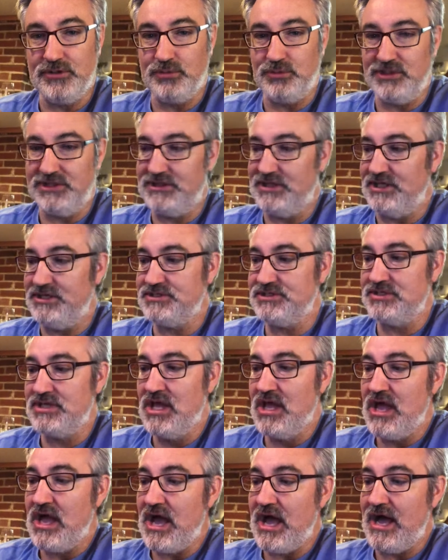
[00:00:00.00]
with this.
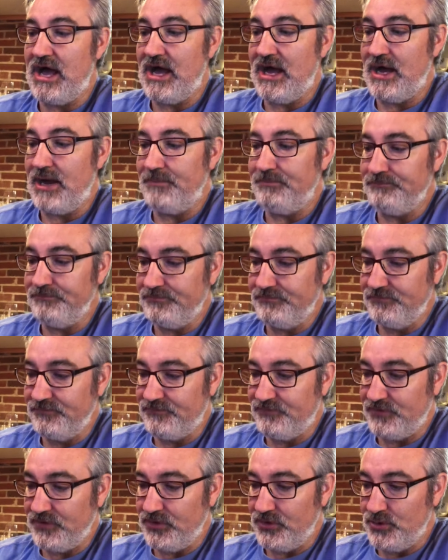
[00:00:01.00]

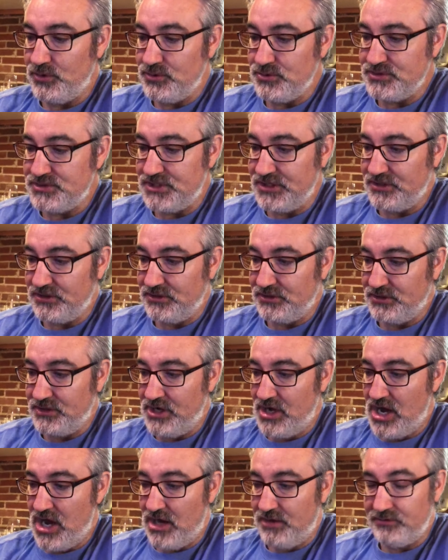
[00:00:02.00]
For those that are
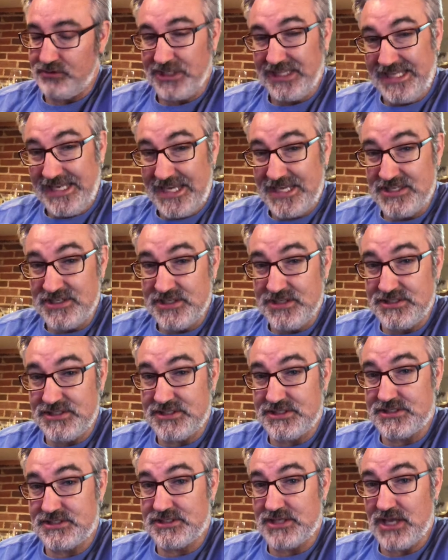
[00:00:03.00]
not really into
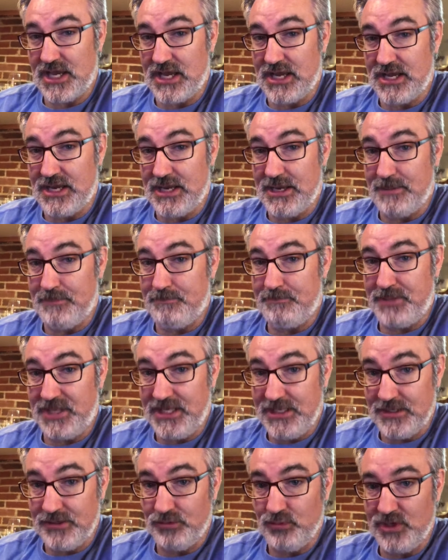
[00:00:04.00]

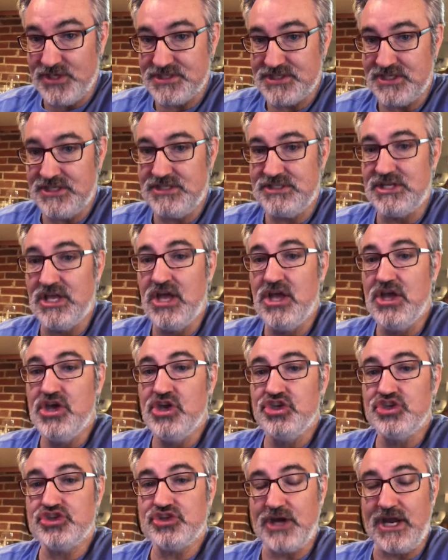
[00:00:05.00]
peated whiskies,
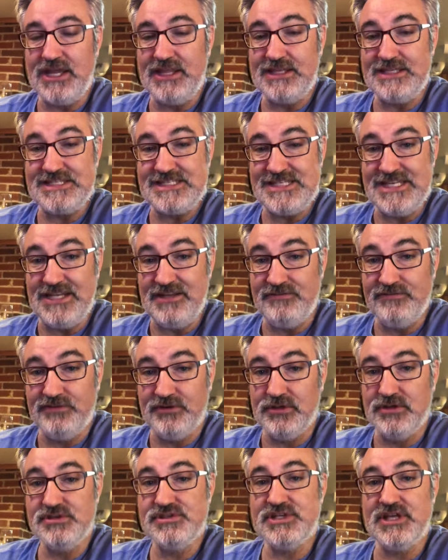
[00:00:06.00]
try this neat
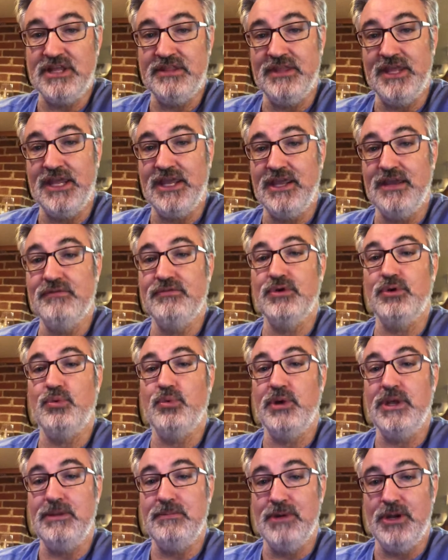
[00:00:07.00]
first and then give it a
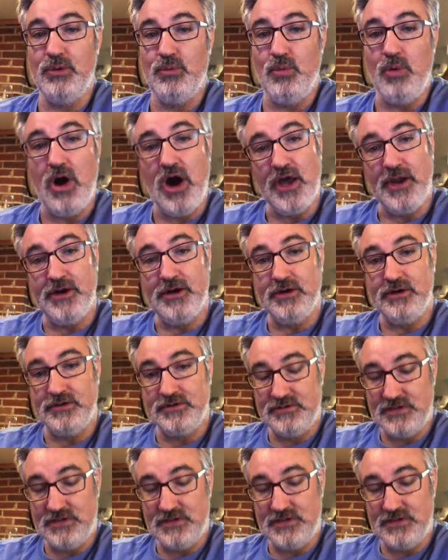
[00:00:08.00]
wee bit of water.